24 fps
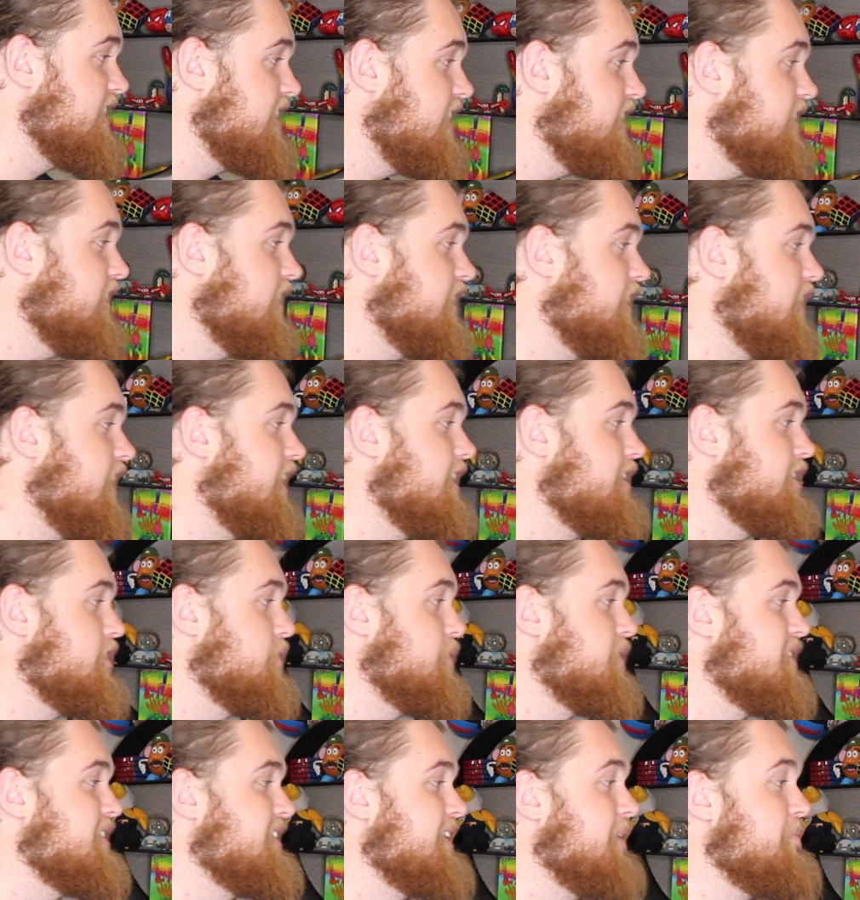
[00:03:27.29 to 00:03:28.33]
younger guys
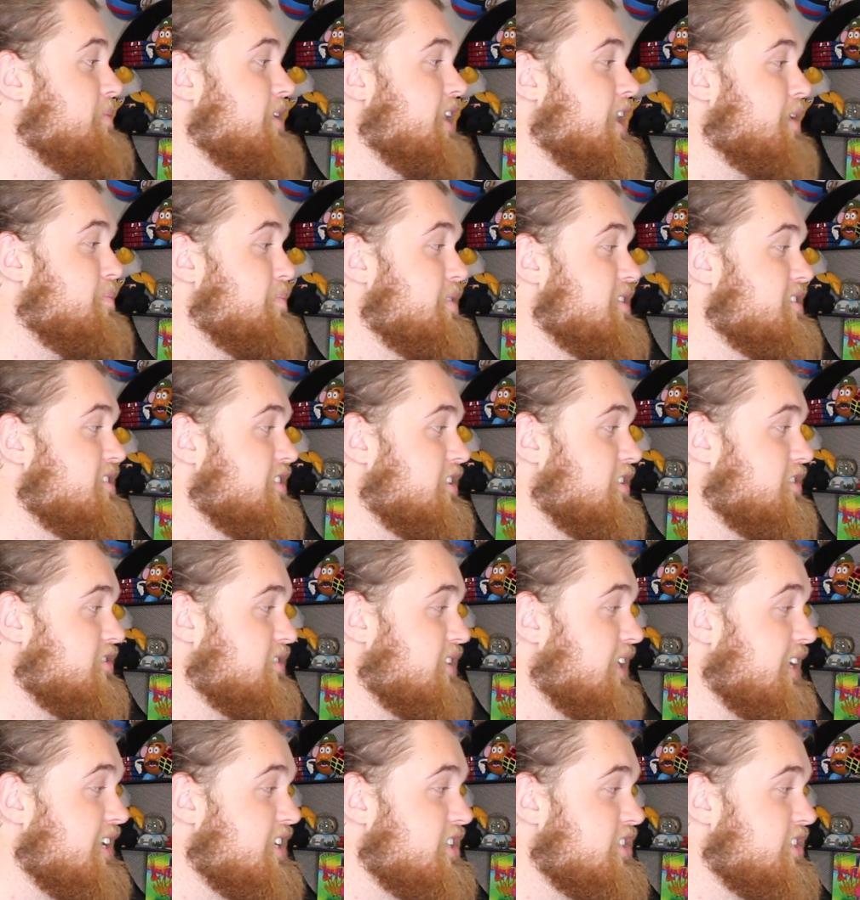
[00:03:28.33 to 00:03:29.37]
who are stepping up into those
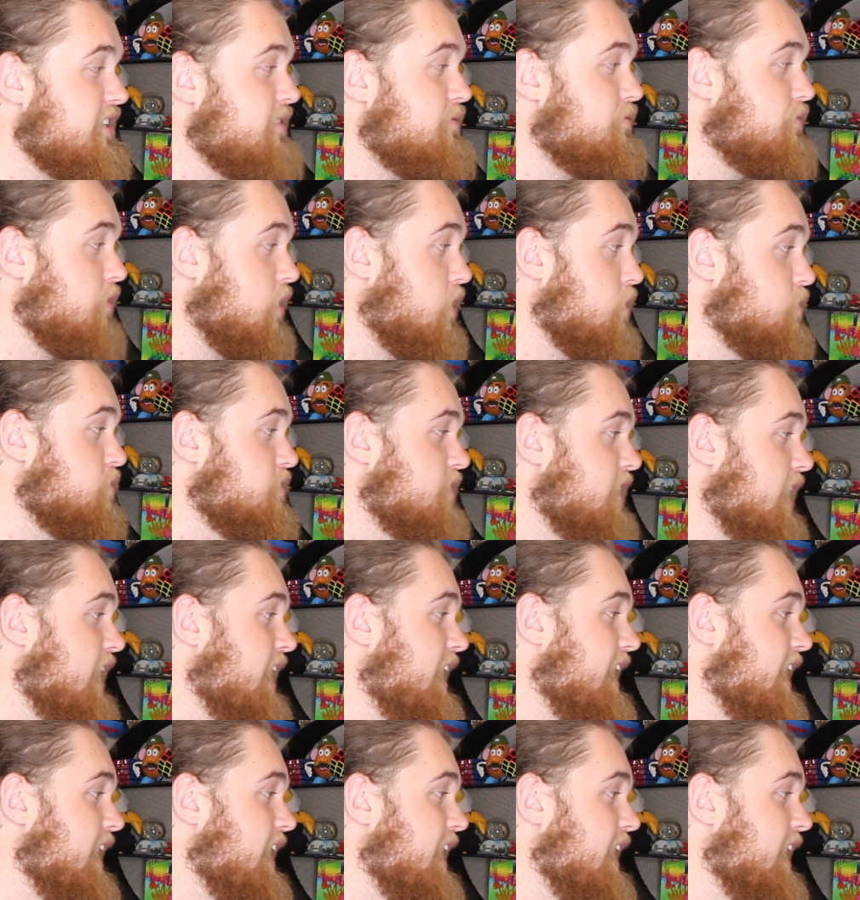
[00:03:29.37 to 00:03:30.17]
leadership roles,